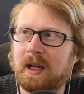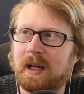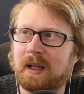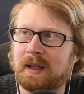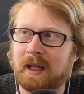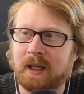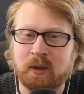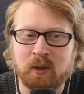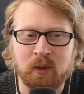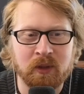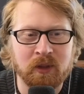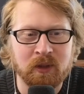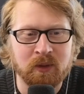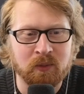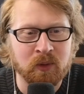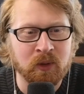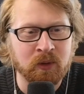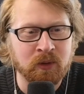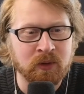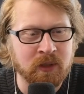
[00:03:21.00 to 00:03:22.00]
That's really
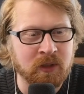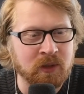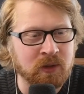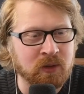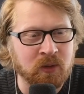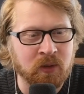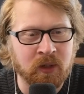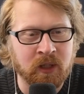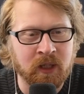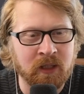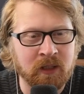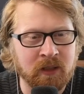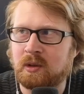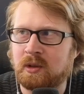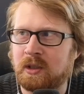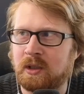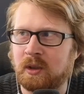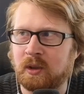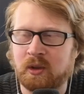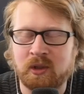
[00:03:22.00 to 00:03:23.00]
the roots in the story.
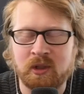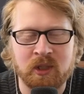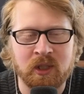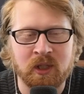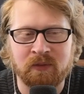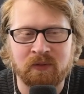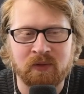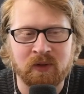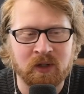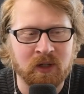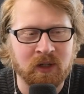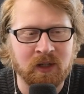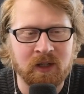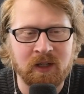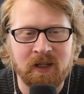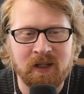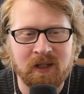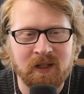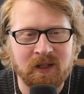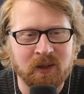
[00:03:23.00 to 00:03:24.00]
Still cheer for
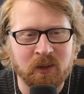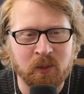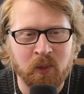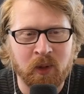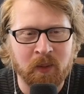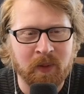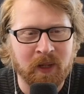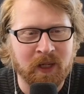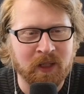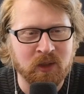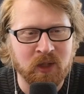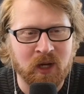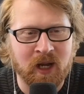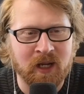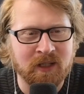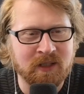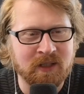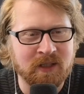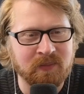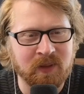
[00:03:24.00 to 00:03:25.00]
the Winnipeg
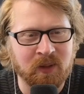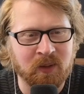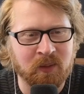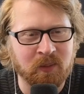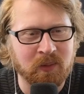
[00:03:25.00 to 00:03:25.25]
Jets.